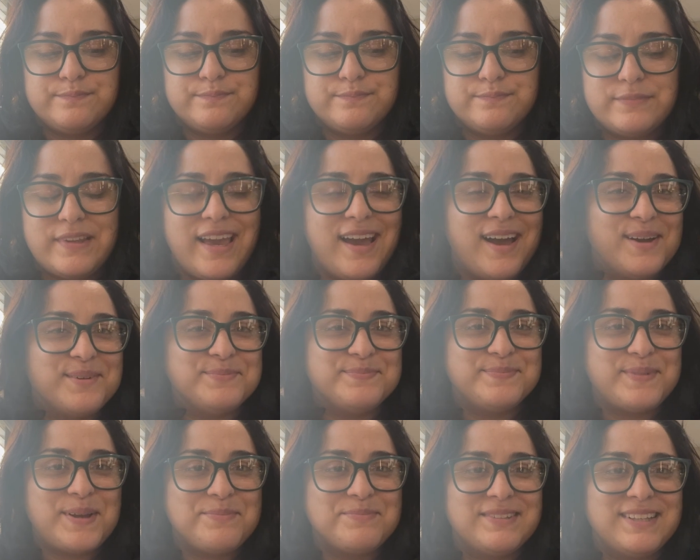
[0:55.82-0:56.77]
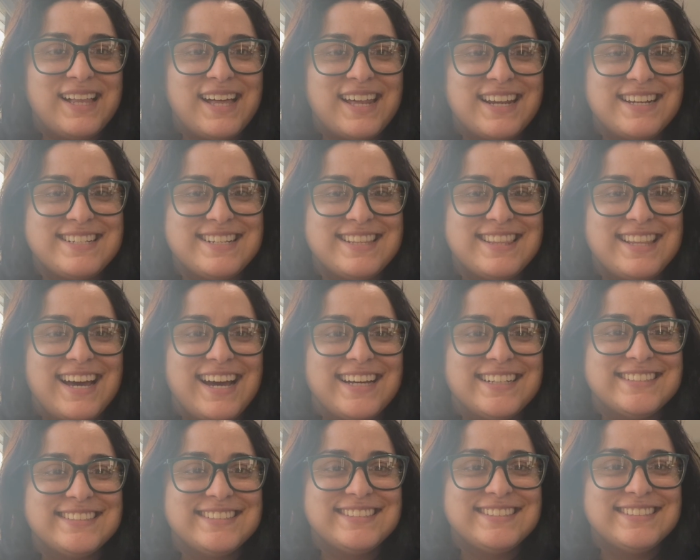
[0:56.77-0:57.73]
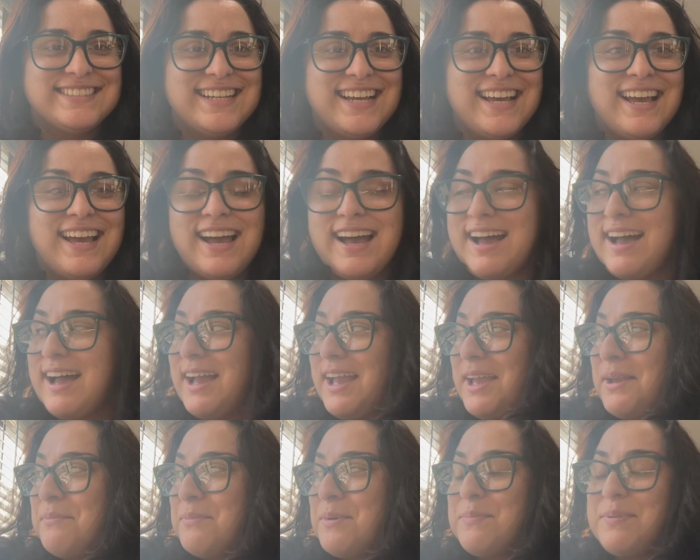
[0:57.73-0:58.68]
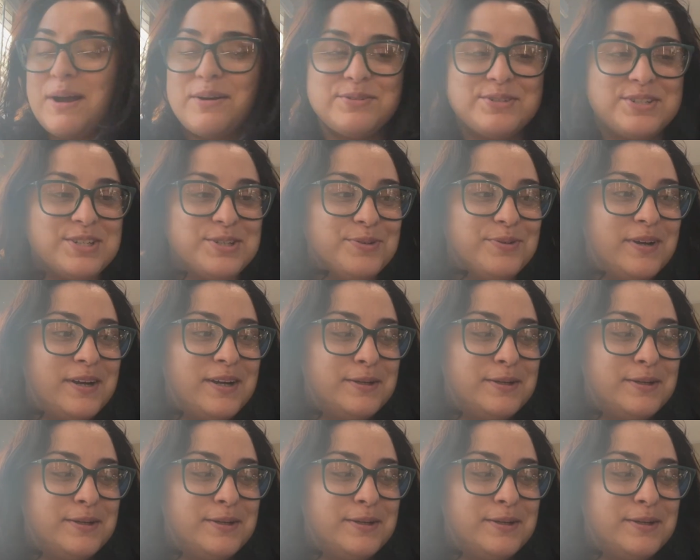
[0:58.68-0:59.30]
Yeah, I'm glad I did that. I'm about to,